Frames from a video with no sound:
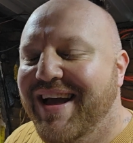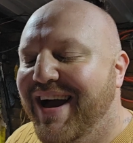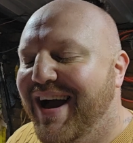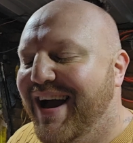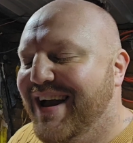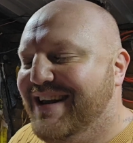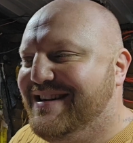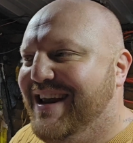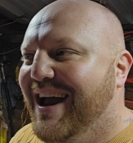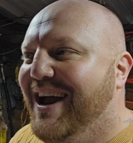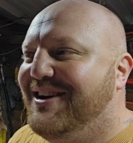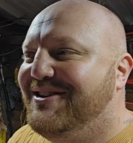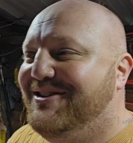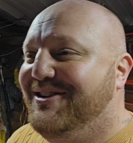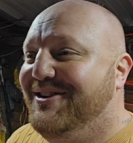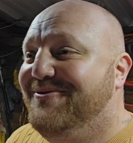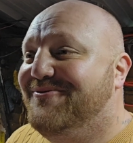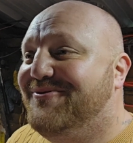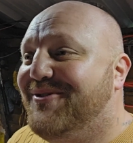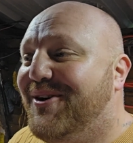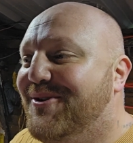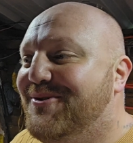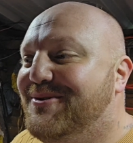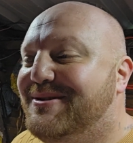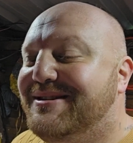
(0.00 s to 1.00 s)
It's actually
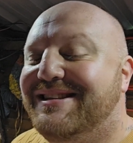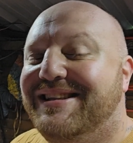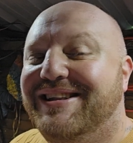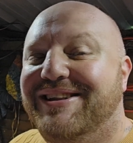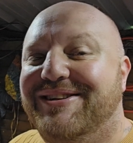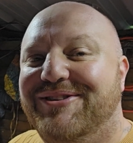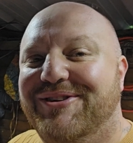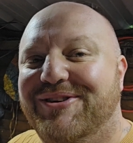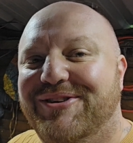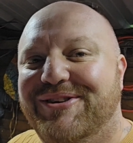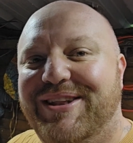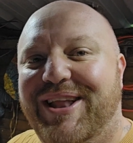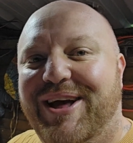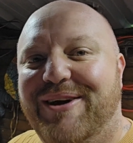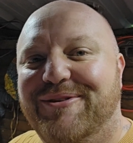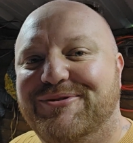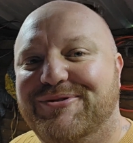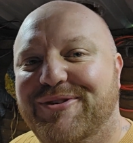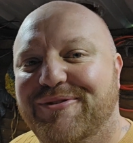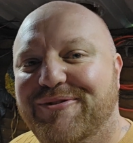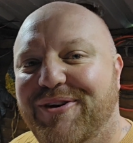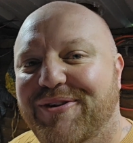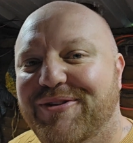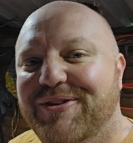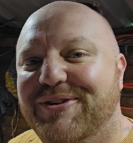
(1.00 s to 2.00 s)
roasting in here now,
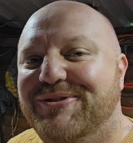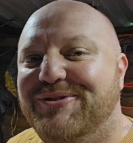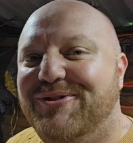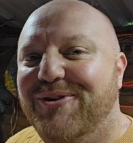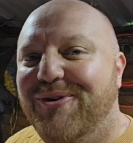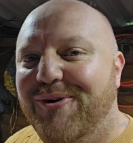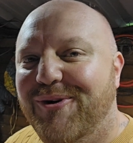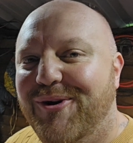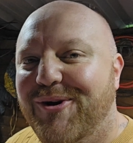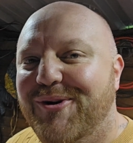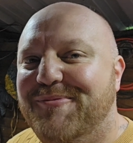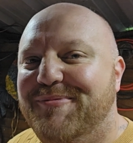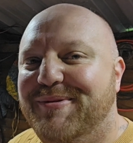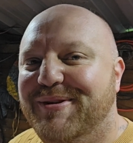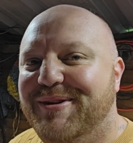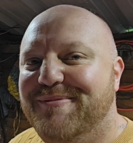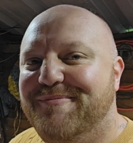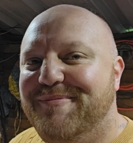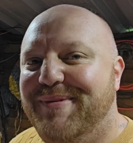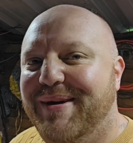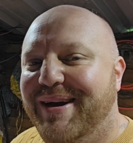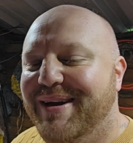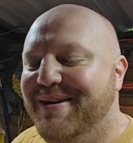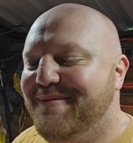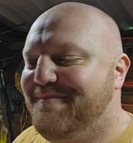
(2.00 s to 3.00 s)
so I've got the door open a
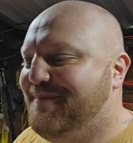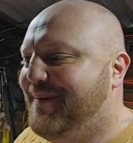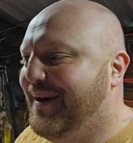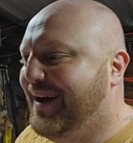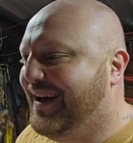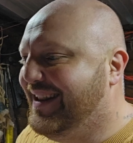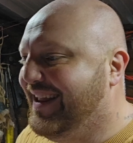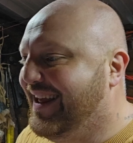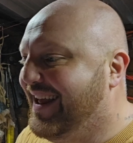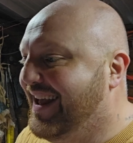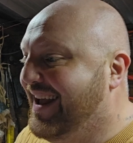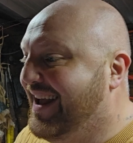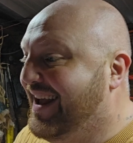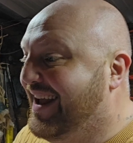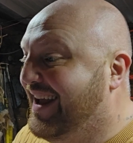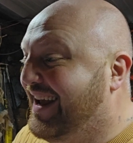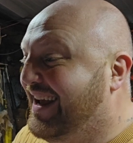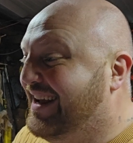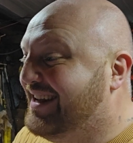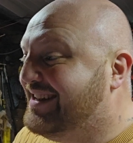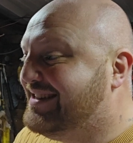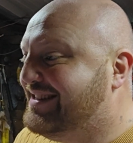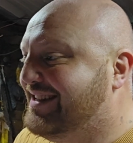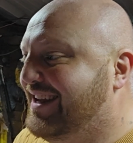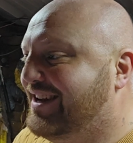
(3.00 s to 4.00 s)
bit, but
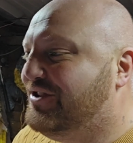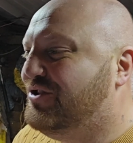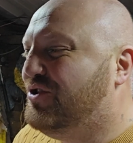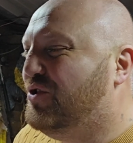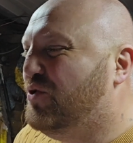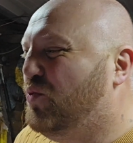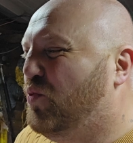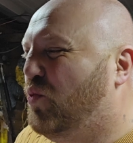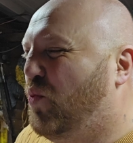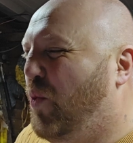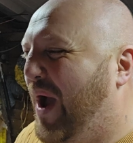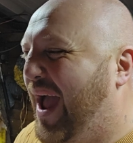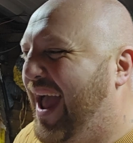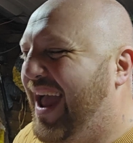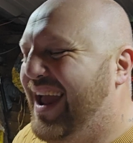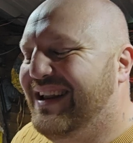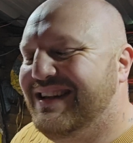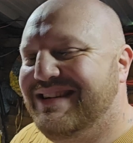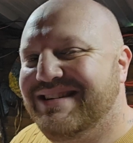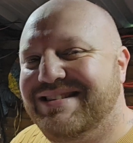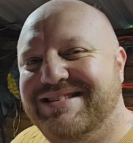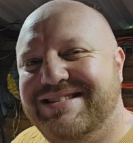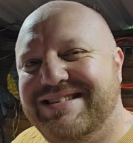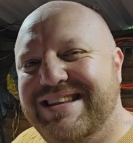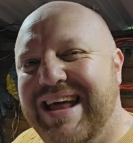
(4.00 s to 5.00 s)
it's such a
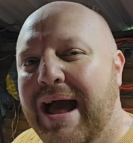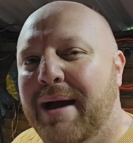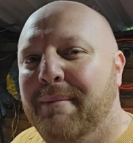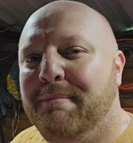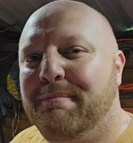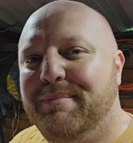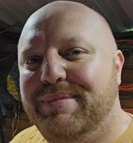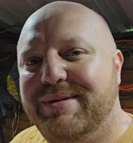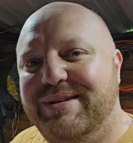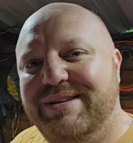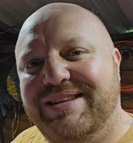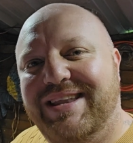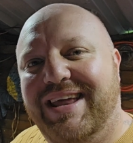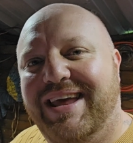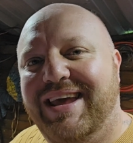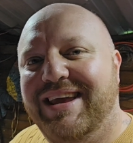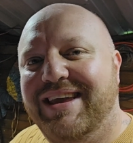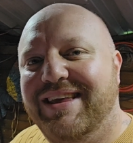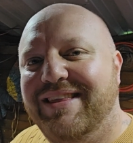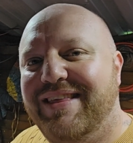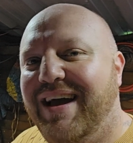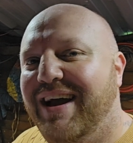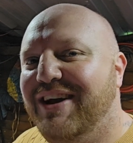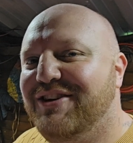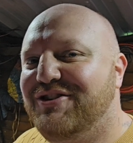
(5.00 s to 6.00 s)
wet, damp
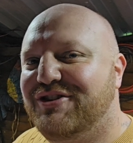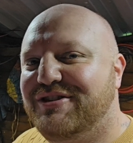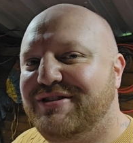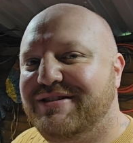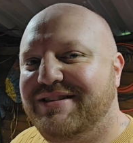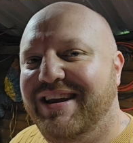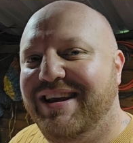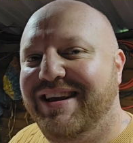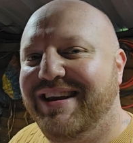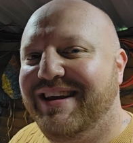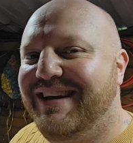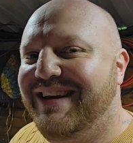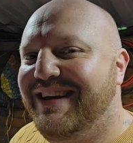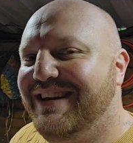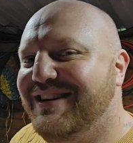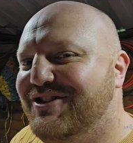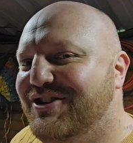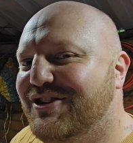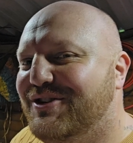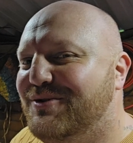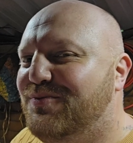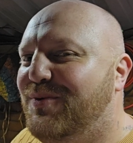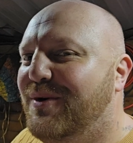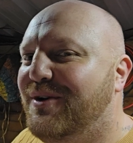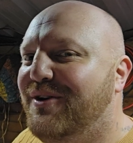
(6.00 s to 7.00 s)
day that I just think, it's
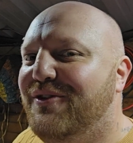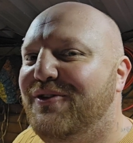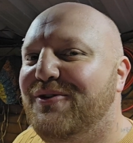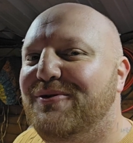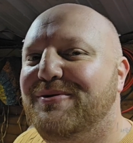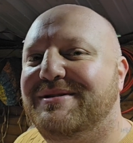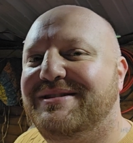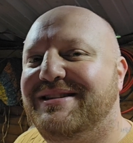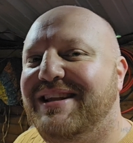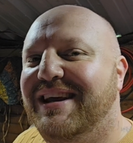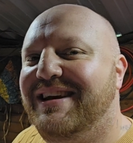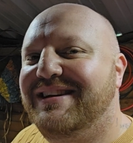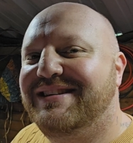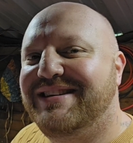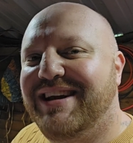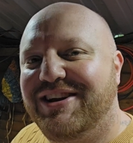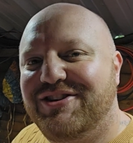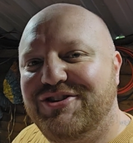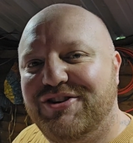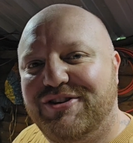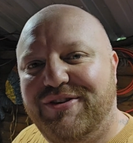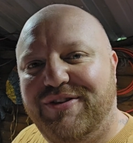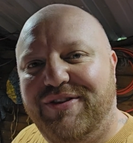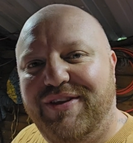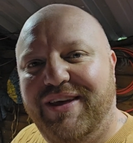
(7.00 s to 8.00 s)
just one of those days that I
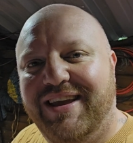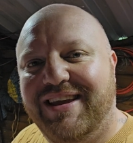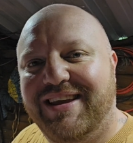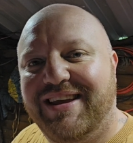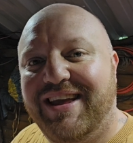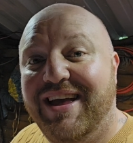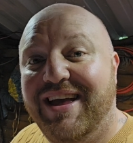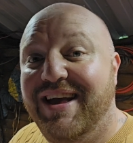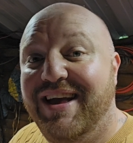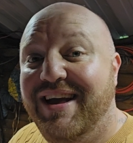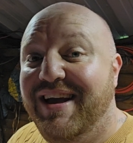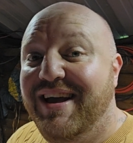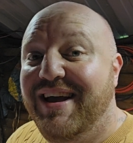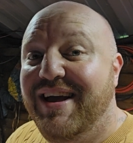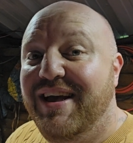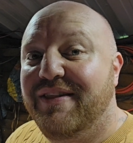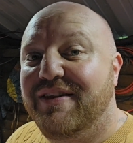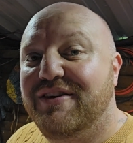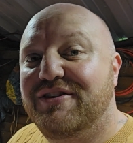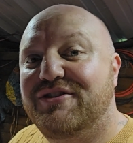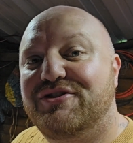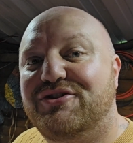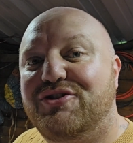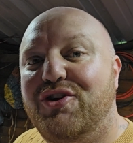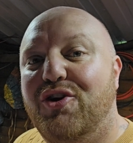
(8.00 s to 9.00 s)
just think
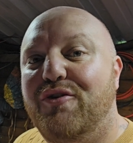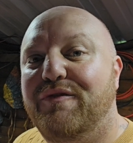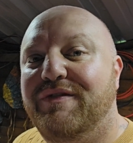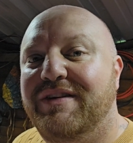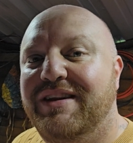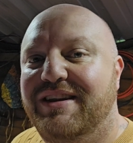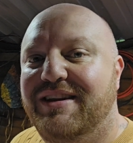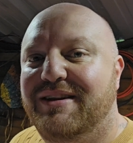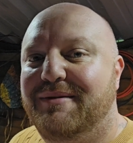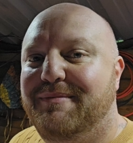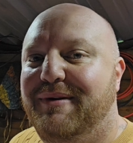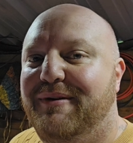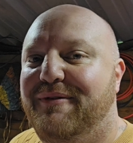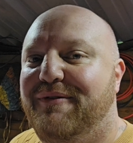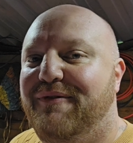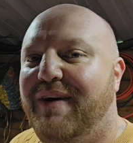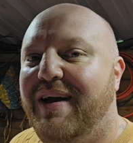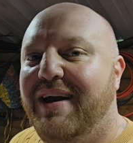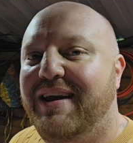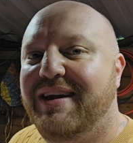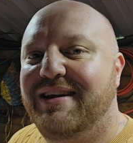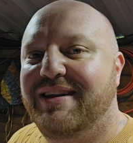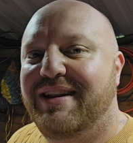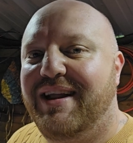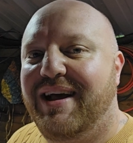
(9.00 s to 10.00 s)
the stove needs to be
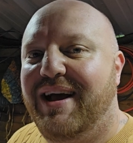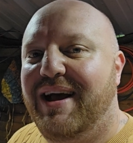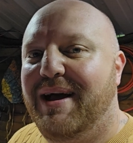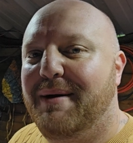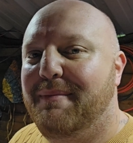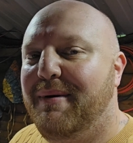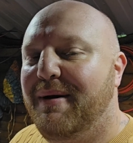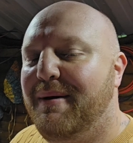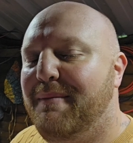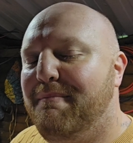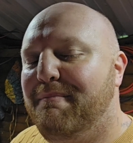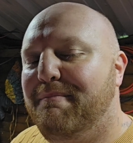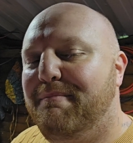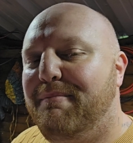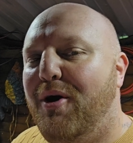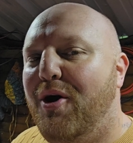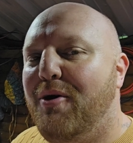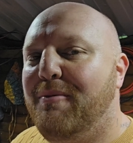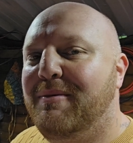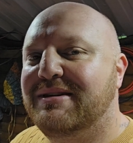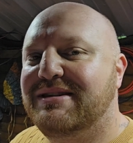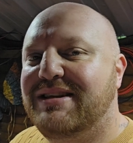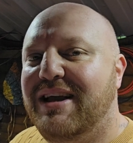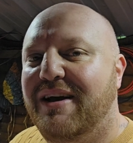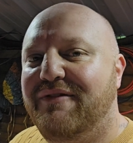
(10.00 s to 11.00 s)
fired up, buy
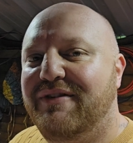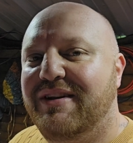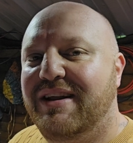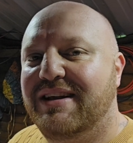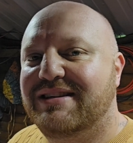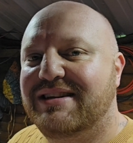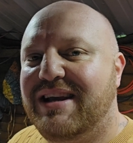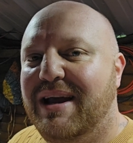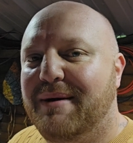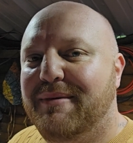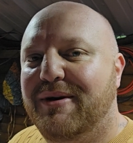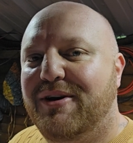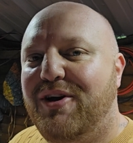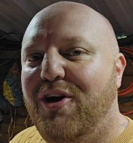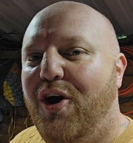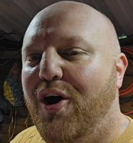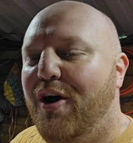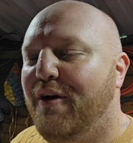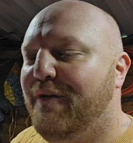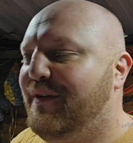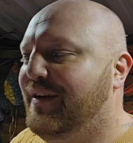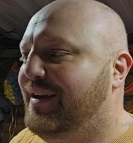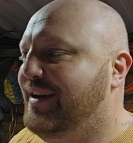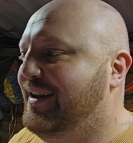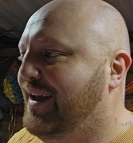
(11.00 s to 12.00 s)
myself a nice cup of
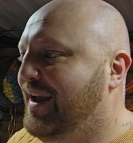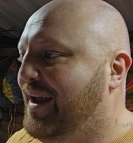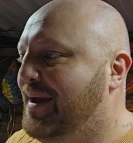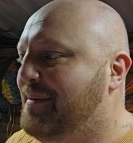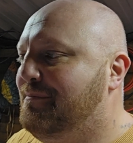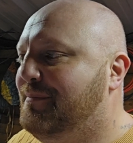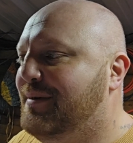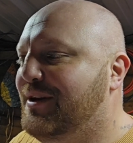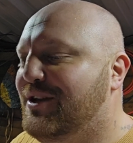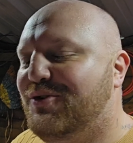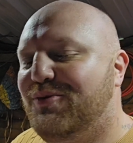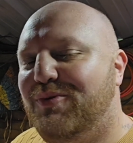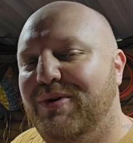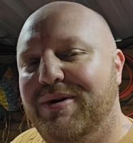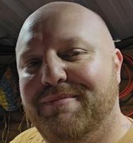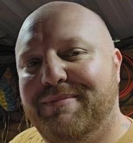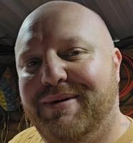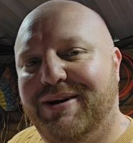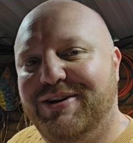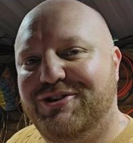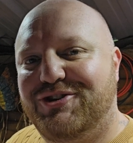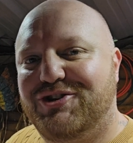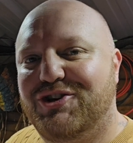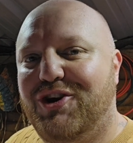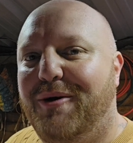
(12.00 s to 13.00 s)
coffee in between
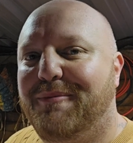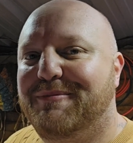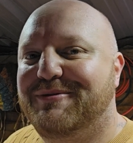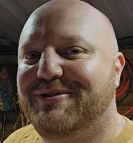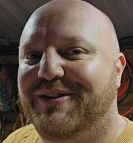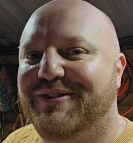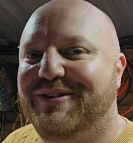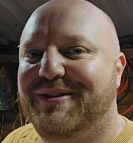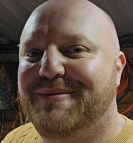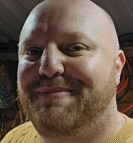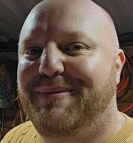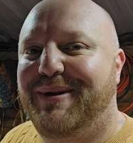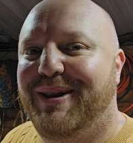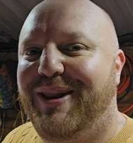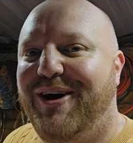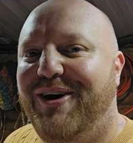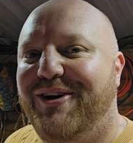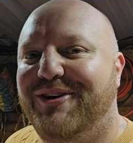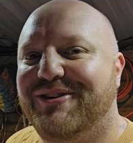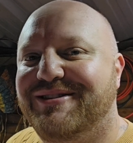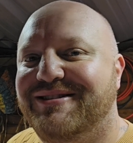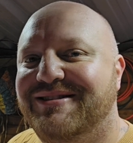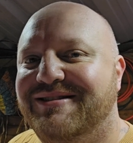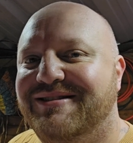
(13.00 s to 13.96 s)
my jobs on the plot.